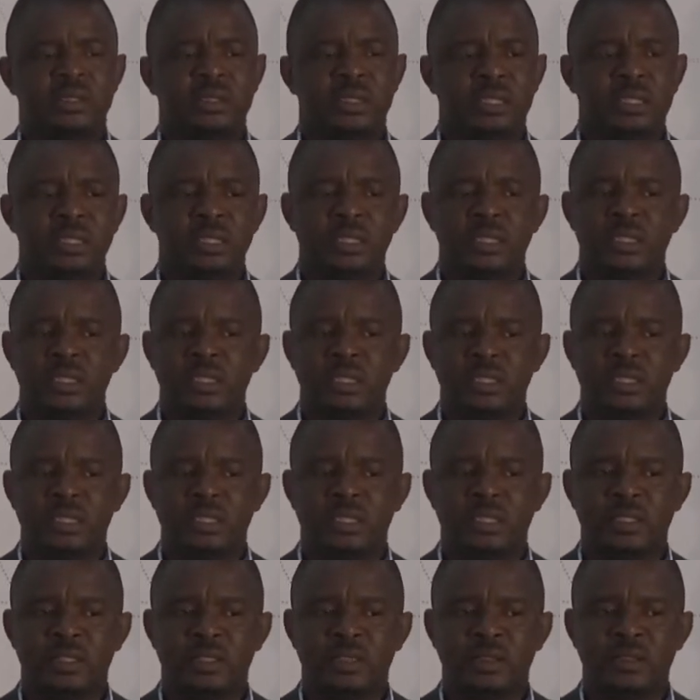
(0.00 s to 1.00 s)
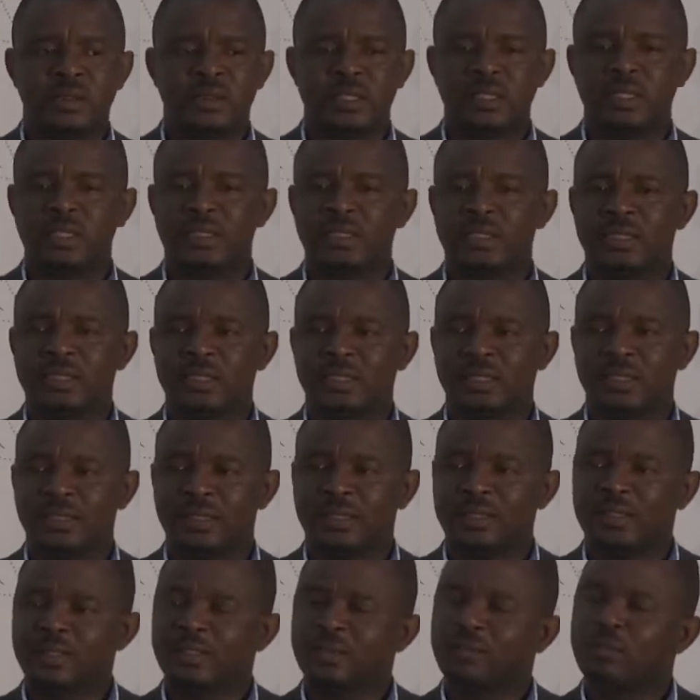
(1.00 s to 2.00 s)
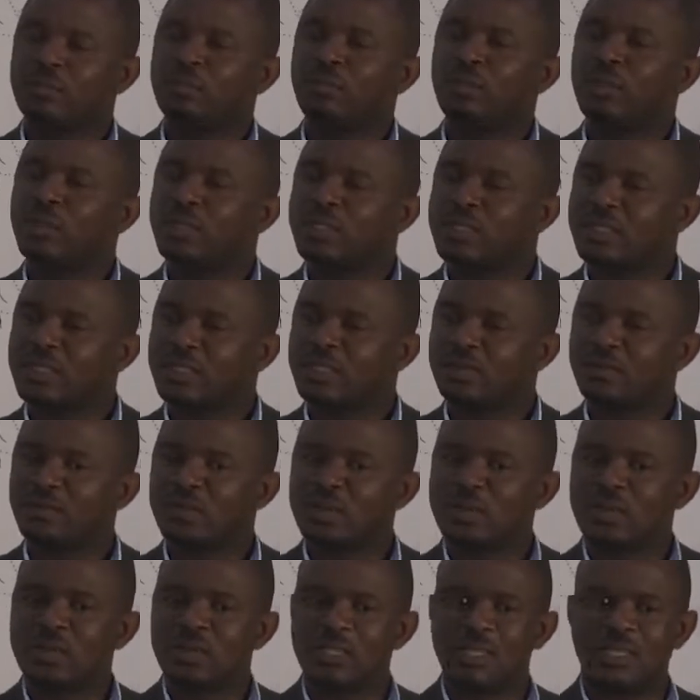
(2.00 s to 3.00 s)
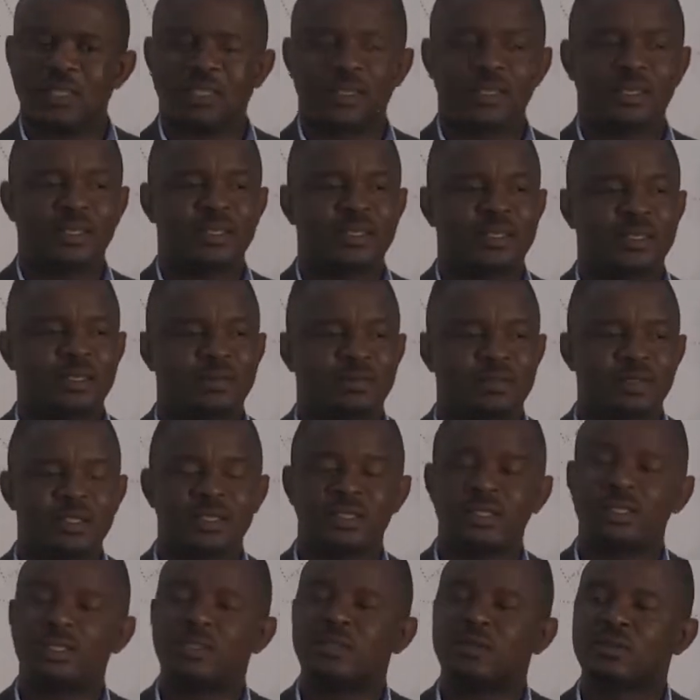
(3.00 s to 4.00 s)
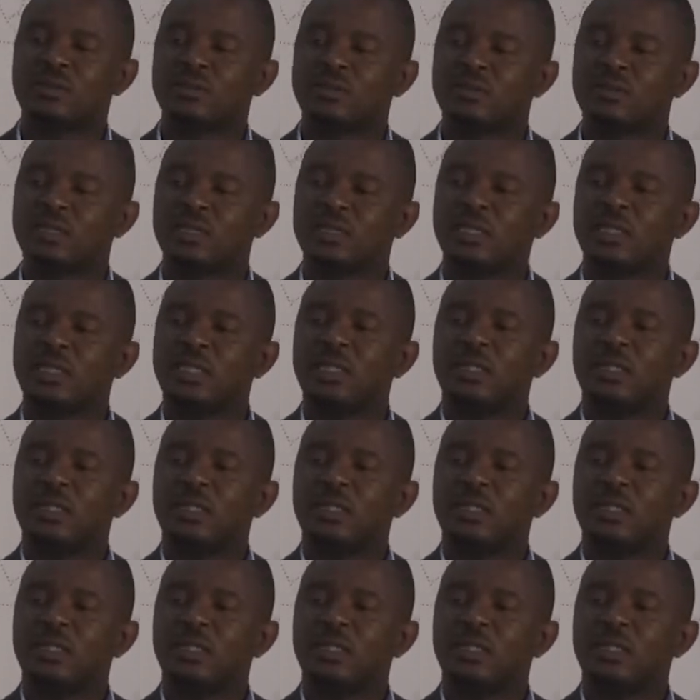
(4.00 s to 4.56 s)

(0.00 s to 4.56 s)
and they boast even today that their first Land Rover